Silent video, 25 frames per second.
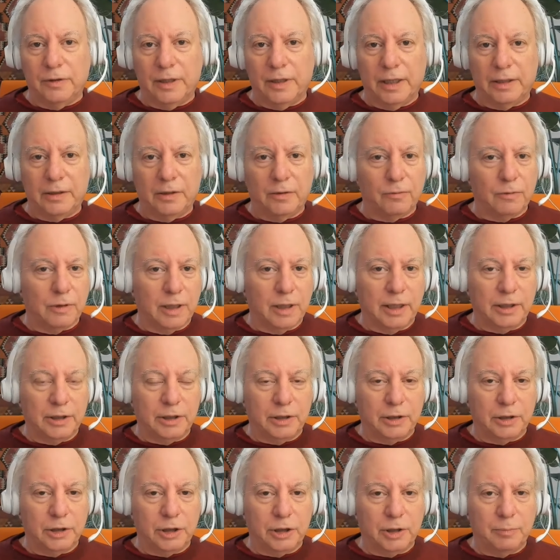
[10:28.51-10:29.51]
that the
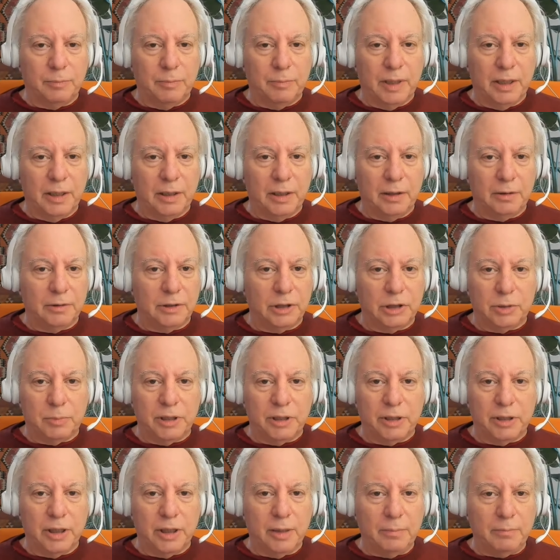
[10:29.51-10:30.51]
relationship may
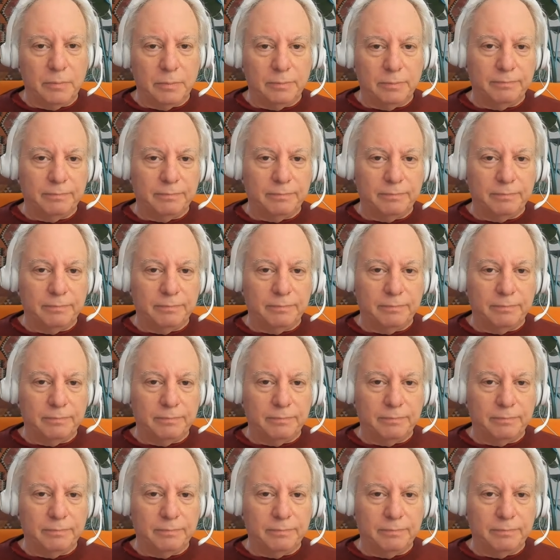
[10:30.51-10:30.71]
split up.